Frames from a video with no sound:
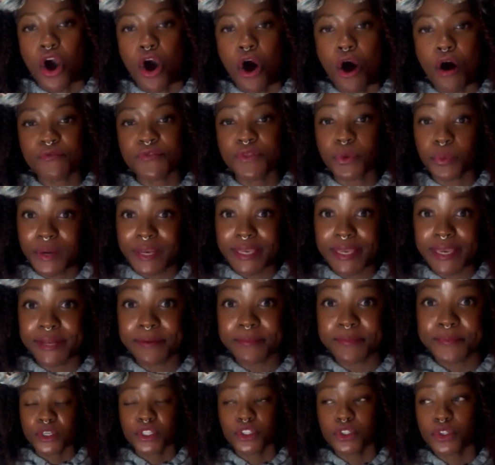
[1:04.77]
of the wicked
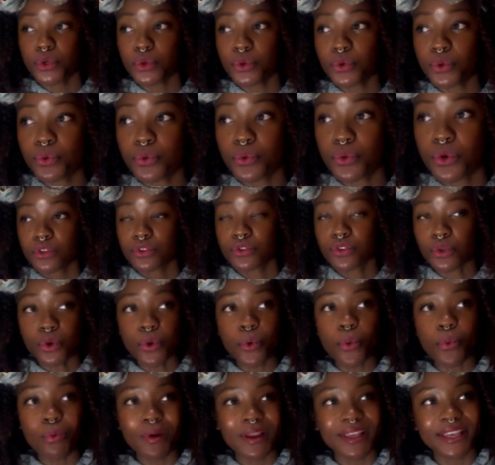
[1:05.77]
to do
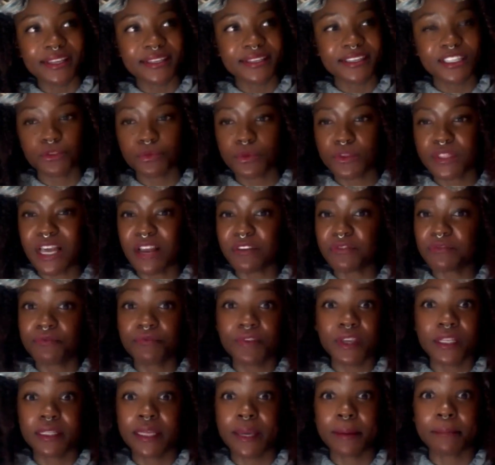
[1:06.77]
wickedness without
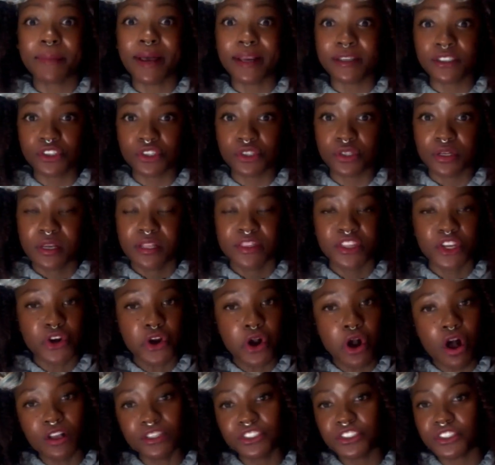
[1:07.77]
feeling much, their
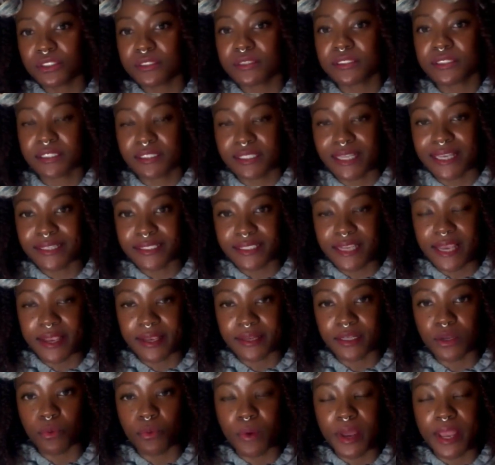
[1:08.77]
consciences get
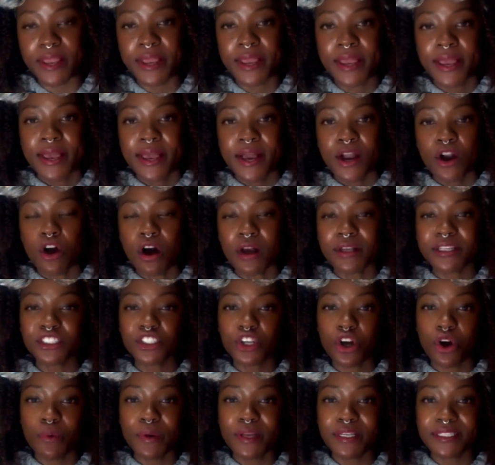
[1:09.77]
taken away. God is
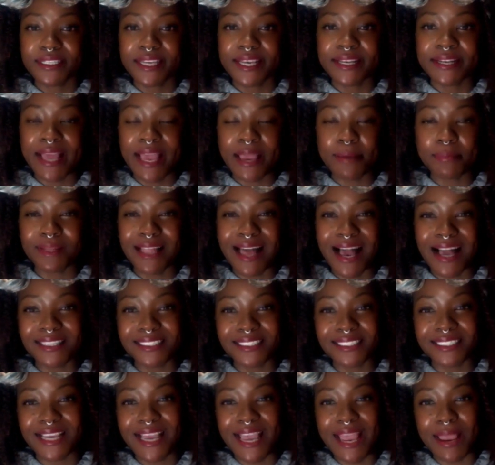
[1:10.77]
going to enable us
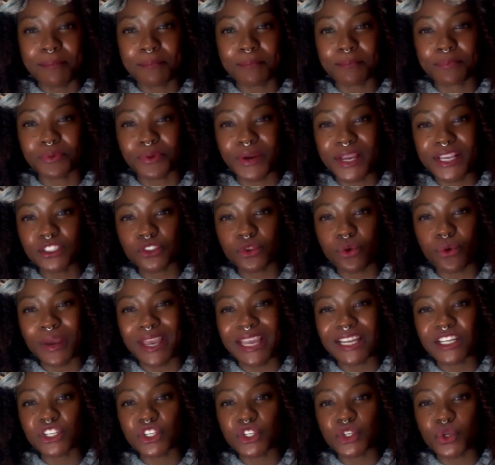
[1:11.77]
to embrace or
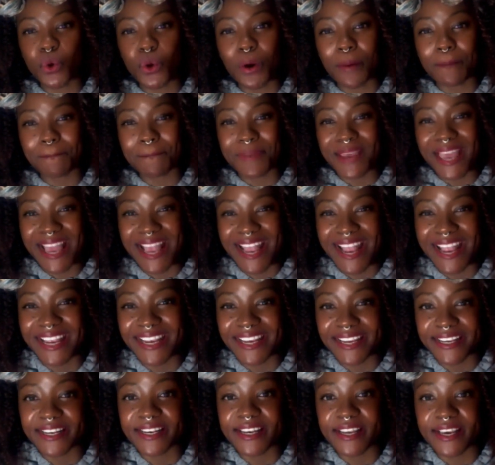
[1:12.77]
endure
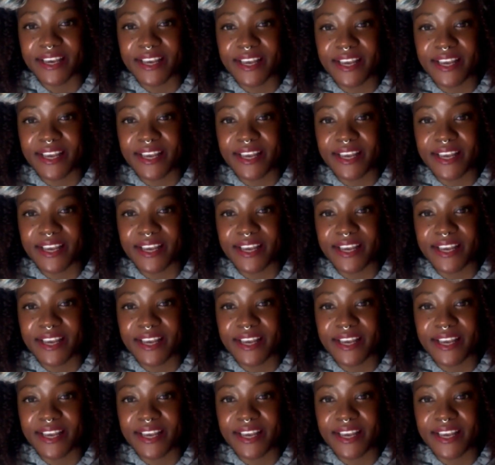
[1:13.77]
pain